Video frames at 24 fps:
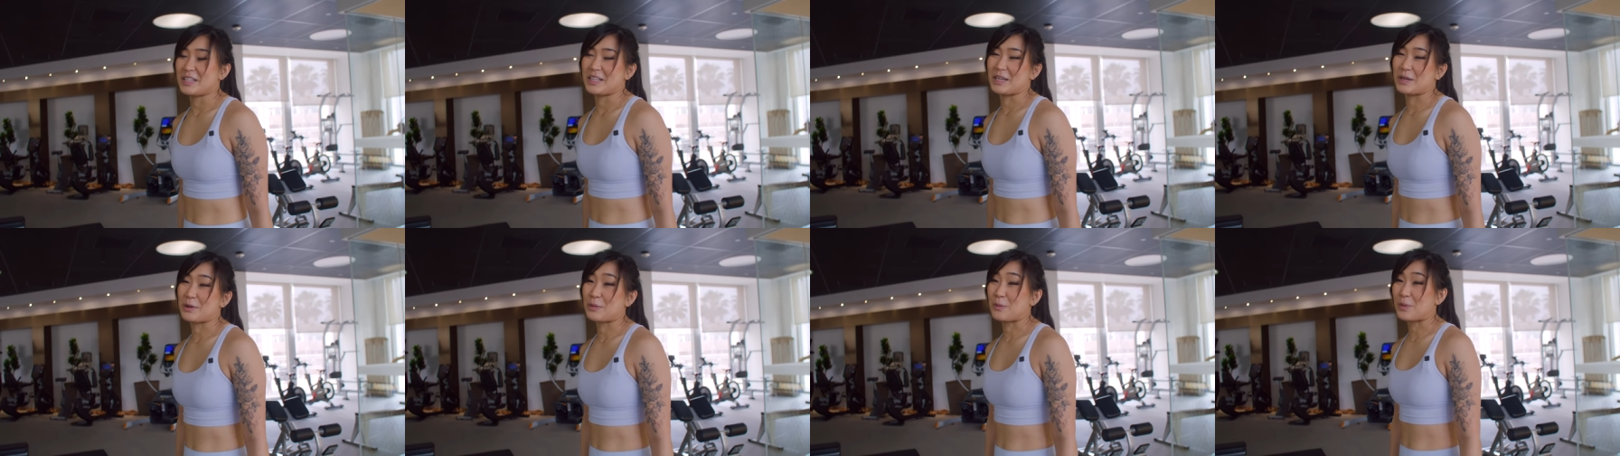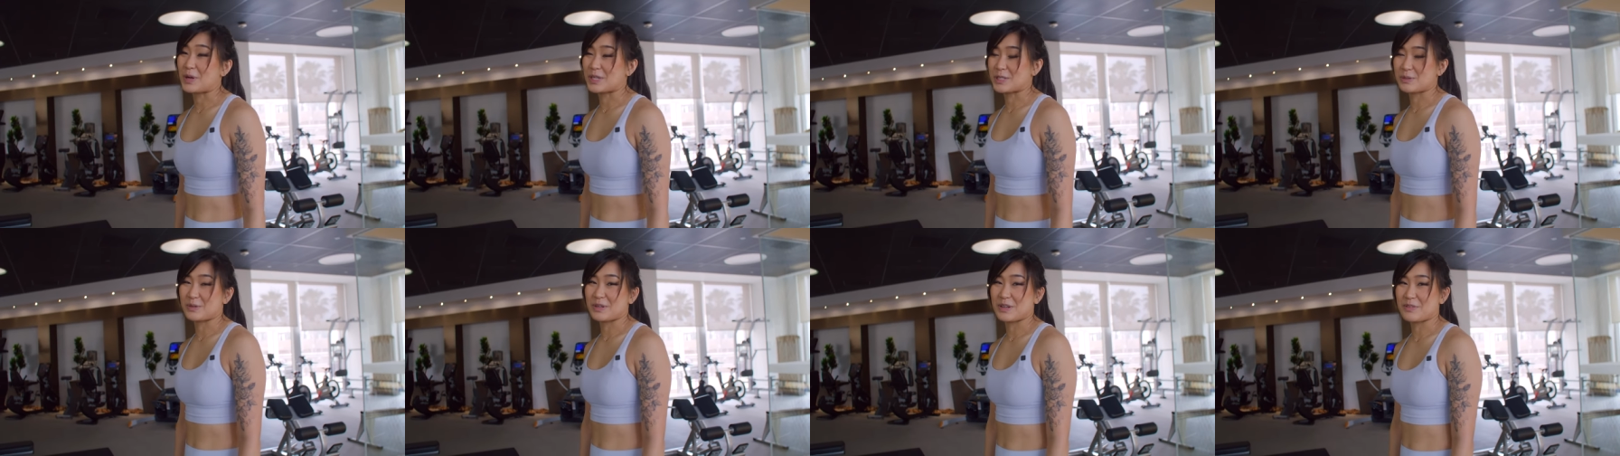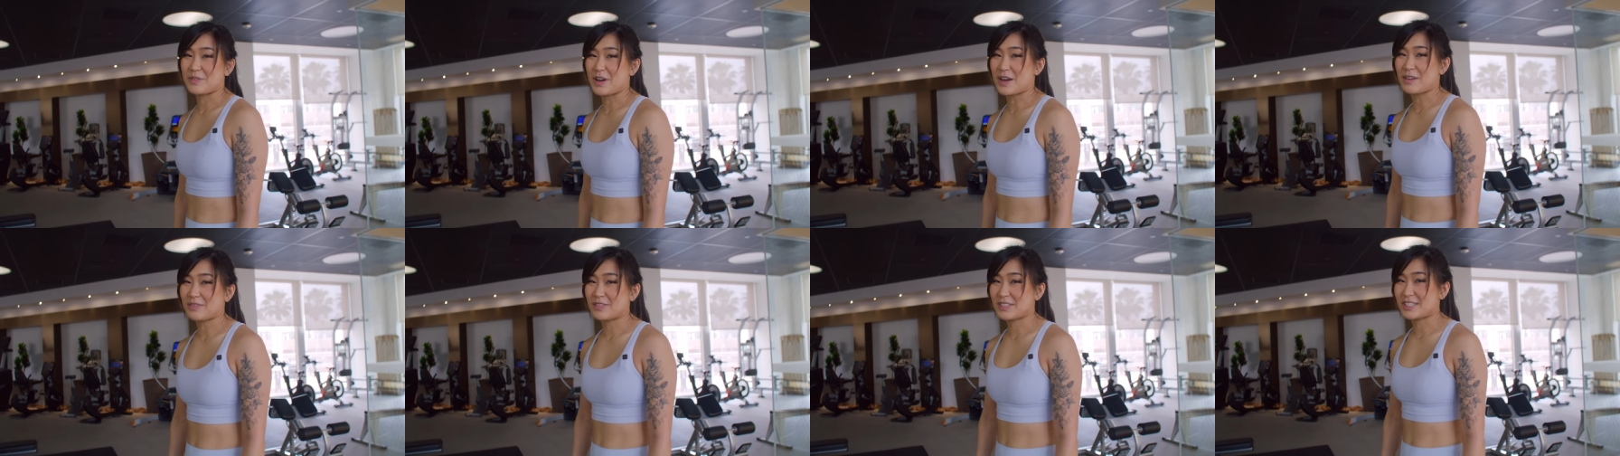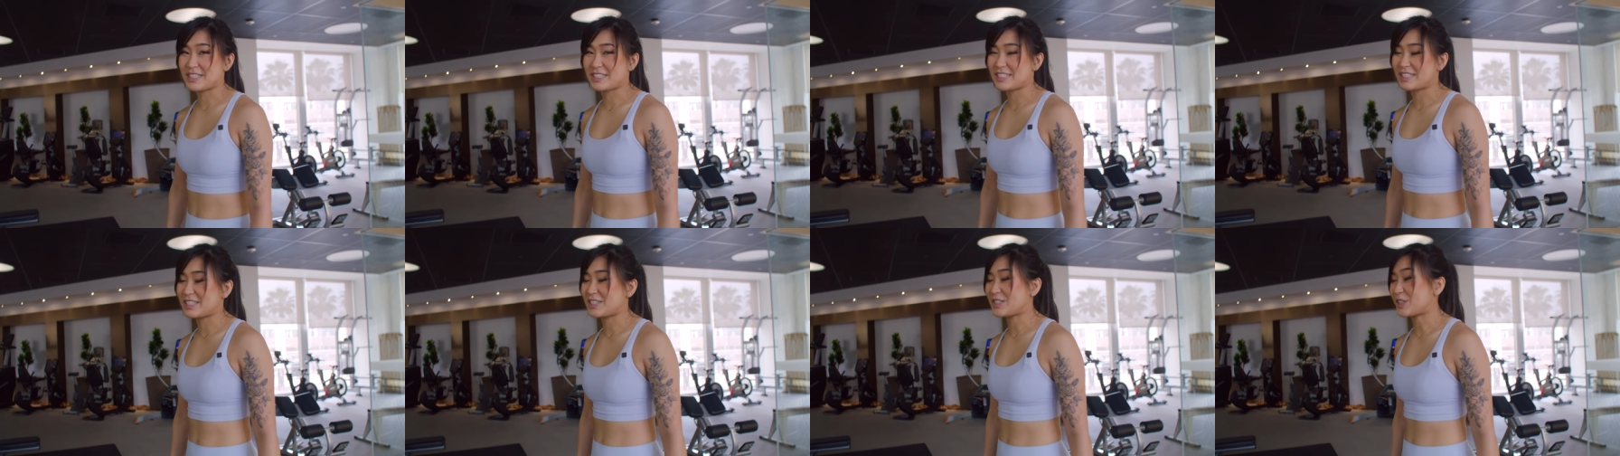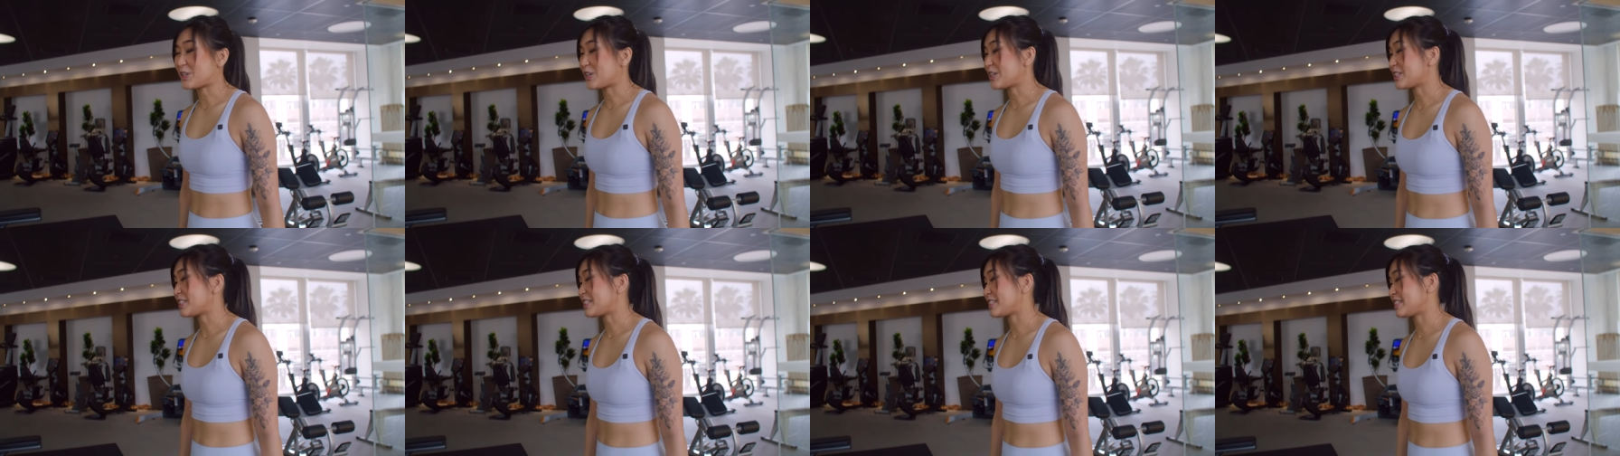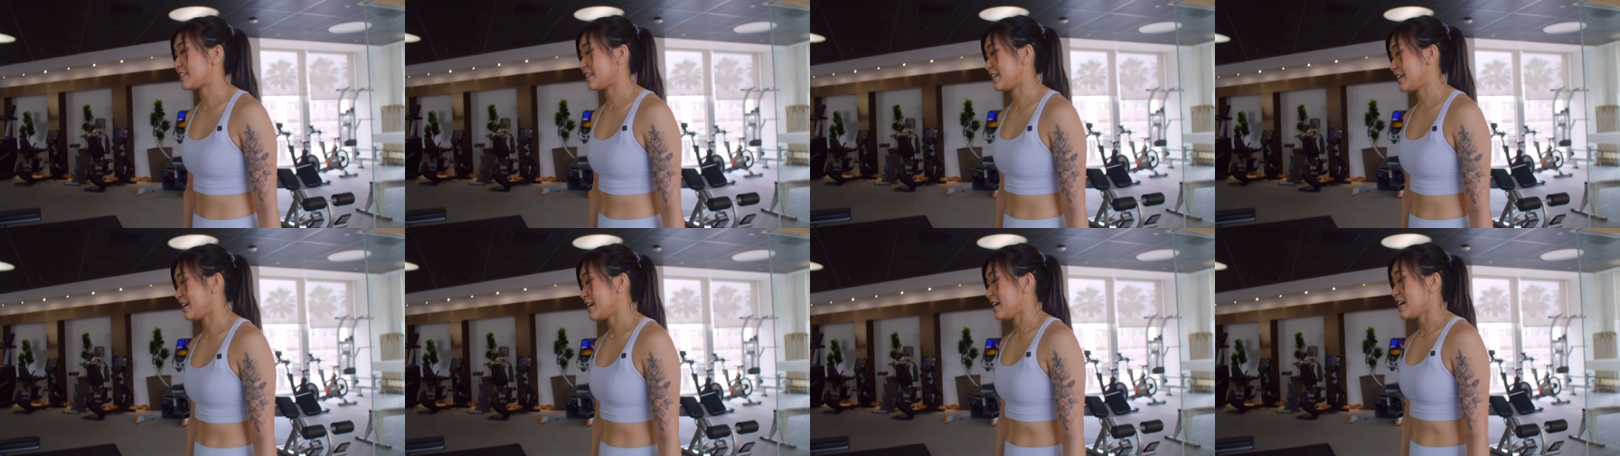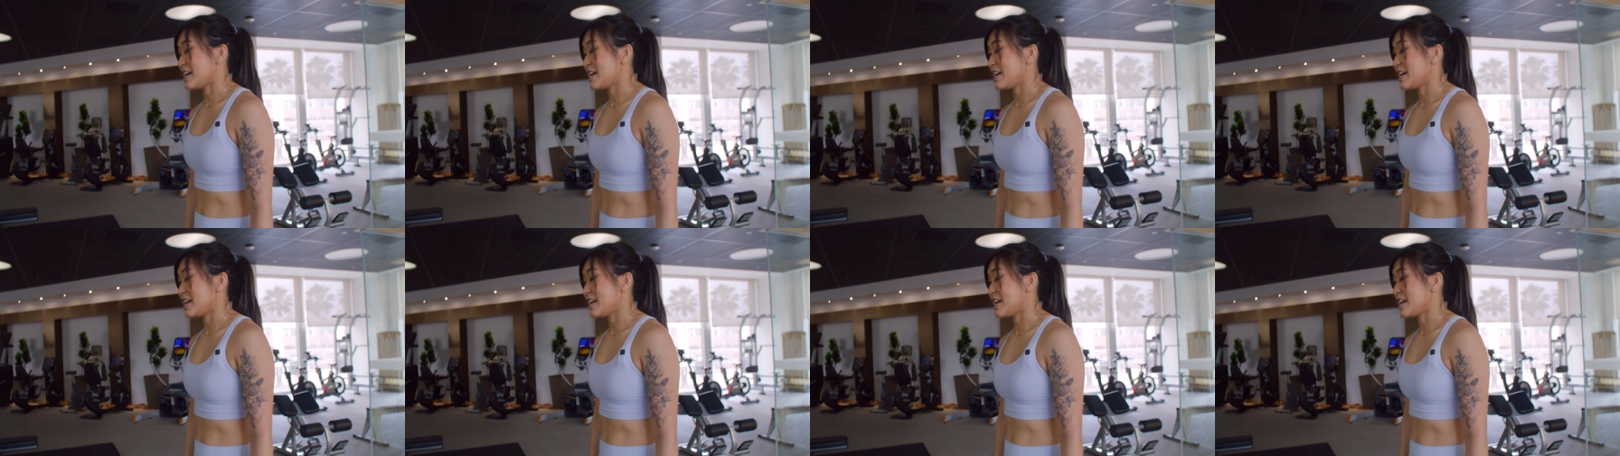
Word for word: like 125cc karts.